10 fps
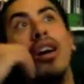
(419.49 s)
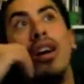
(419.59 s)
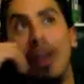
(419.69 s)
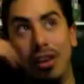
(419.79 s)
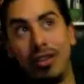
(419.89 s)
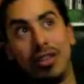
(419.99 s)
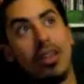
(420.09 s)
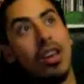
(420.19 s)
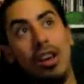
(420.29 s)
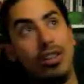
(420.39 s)
it is
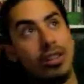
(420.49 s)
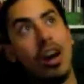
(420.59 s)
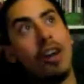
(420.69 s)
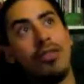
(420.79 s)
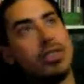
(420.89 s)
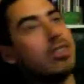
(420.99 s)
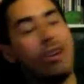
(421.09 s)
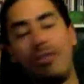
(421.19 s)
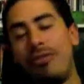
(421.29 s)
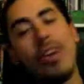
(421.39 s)
it is the office.
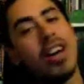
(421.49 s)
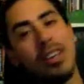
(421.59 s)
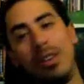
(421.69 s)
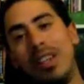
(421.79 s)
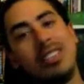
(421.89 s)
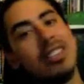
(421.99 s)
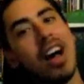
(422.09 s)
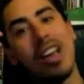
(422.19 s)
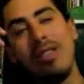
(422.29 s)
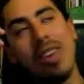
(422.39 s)
No, fuck you. It's
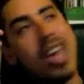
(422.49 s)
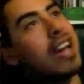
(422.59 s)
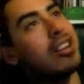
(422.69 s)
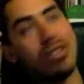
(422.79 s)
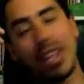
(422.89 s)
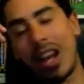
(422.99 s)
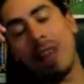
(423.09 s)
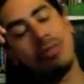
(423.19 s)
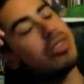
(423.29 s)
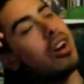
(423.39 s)
not. You can't do that.
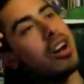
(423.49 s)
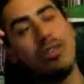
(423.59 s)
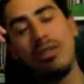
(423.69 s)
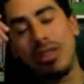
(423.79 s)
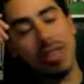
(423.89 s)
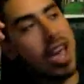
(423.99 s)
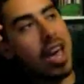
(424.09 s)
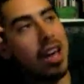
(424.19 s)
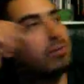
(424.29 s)
I'm sorry. You just can't.